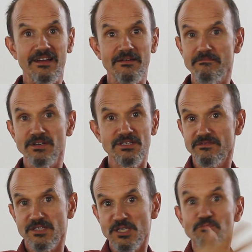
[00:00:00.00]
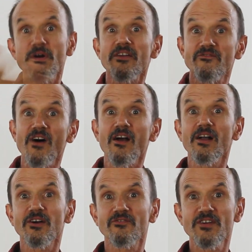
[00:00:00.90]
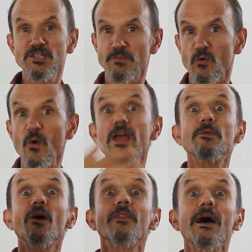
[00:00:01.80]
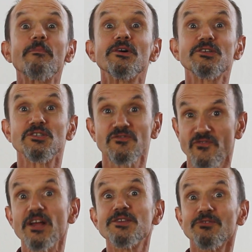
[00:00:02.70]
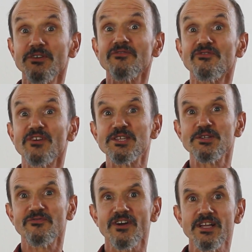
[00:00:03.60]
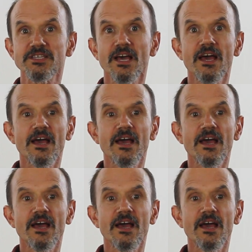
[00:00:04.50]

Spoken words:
It was spread virally on Facebook, way beyond that person's friends or even friends of friends,